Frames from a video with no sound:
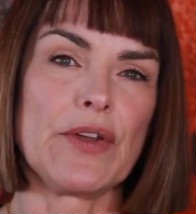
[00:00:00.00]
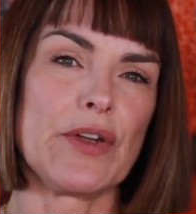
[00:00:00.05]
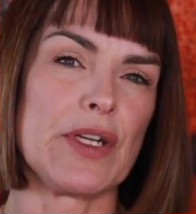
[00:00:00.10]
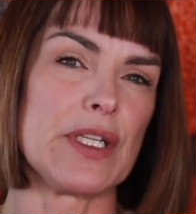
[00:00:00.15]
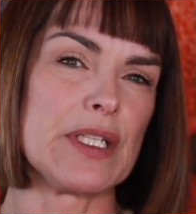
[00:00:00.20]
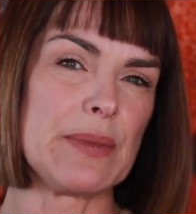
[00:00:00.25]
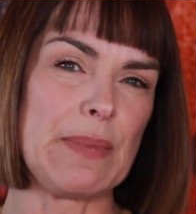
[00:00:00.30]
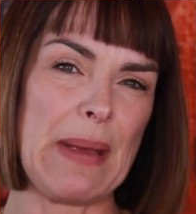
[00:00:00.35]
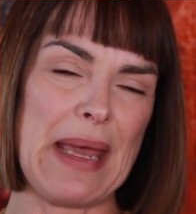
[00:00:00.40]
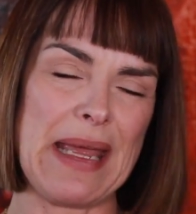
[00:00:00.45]
you're
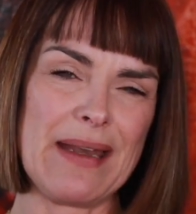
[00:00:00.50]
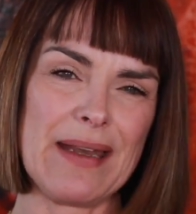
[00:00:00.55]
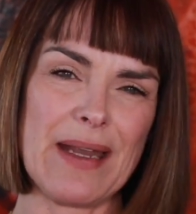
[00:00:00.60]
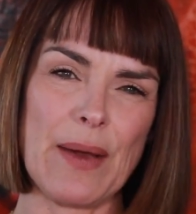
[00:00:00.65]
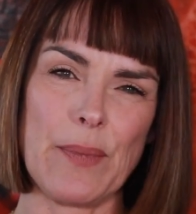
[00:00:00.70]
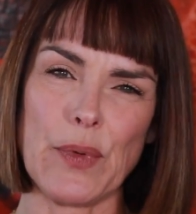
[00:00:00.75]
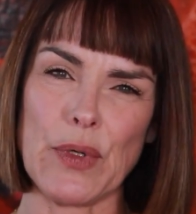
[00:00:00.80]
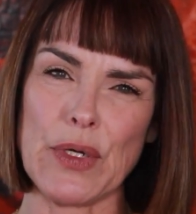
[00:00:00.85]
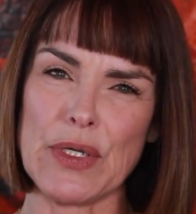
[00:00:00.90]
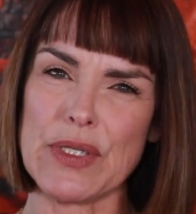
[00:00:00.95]
going to
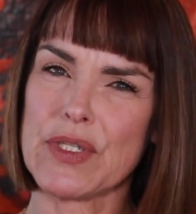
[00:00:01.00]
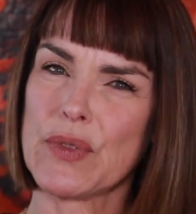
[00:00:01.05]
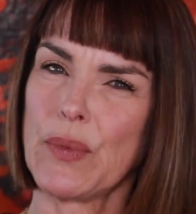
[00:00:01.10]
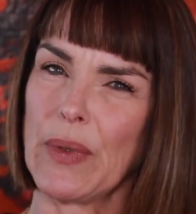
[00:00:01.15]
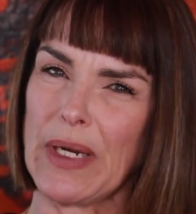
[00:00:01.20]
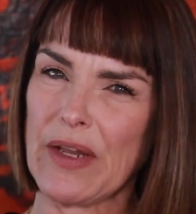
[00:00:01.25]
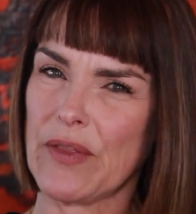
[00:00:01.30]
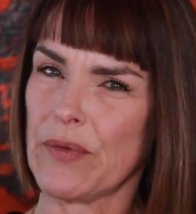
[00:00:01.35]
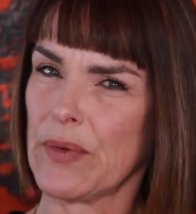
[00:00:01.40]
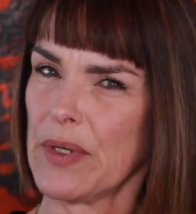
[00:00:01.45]
spend upwards
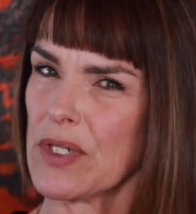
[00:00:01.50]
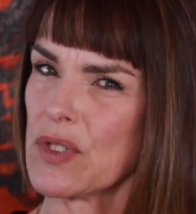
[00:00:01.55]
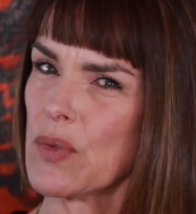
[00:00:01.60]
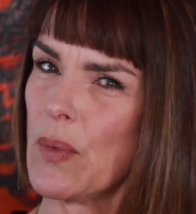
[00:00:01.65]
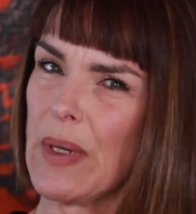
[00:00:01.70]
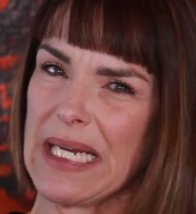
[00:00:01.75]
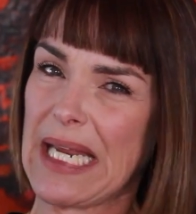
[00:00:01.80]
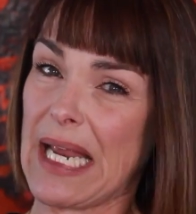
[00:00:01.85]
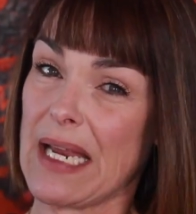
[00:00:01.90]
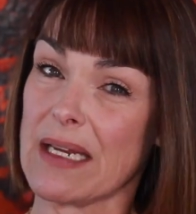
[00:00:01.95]
$23
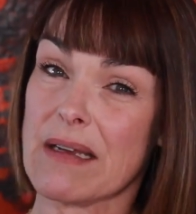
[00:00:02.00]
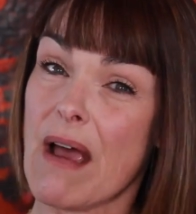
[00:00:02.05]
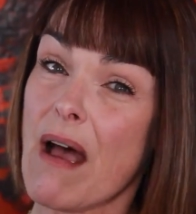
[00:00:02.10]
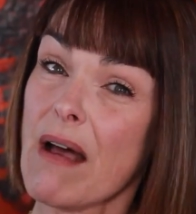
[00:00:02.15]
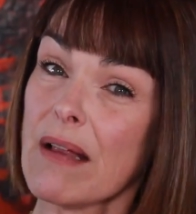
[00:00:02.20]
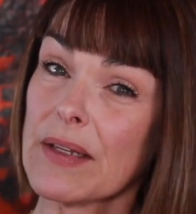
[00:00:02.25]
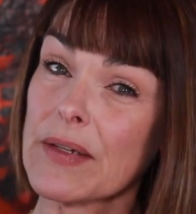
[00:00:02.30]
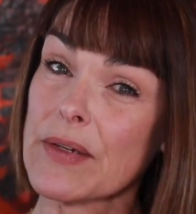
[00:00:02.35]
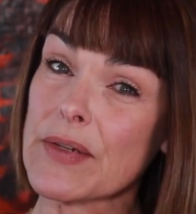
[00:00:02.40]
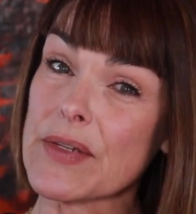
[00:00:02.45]
to
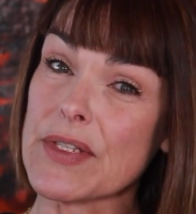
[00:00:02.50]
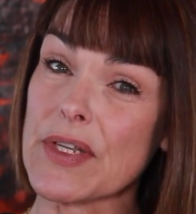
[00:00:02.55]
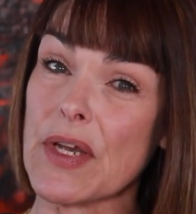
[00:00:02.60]
$28.